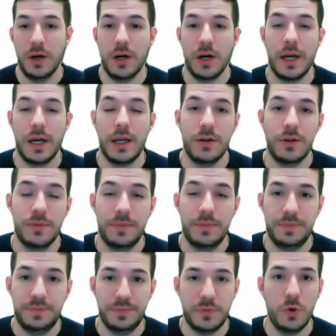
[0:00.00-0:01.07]
And
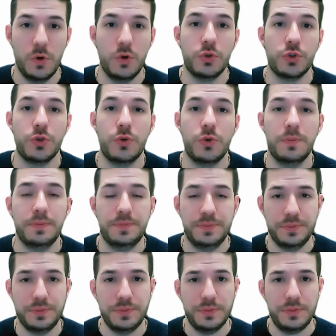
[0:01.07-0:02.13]
also,
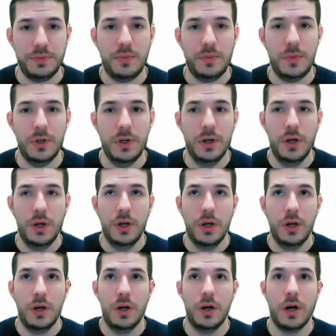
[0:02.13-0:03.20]

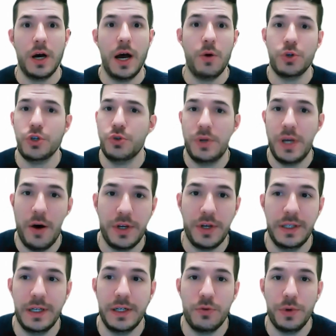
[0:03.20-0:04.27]
how would you
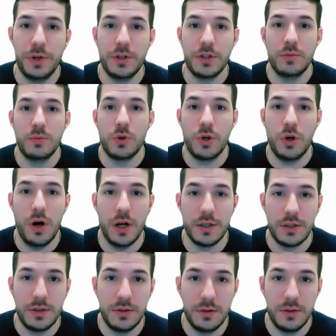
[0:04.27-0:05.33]
calculate a reasonable
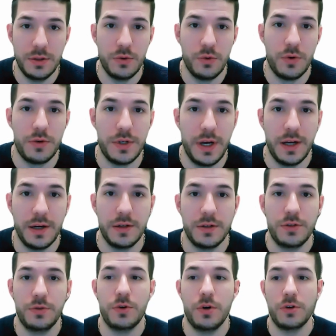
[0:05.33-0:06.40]
cost in order to add it
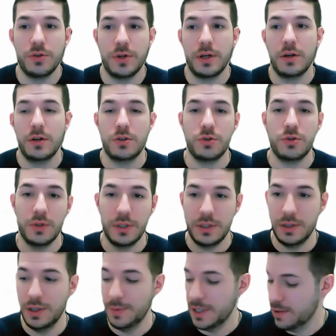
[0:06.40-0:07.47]
into your contract? So
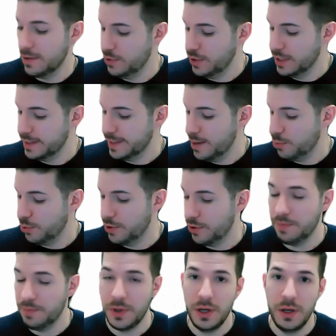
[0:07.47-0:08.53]
let me give you an example
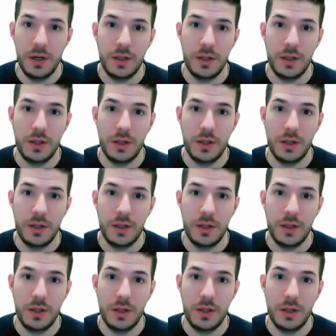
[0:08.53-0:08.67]
here.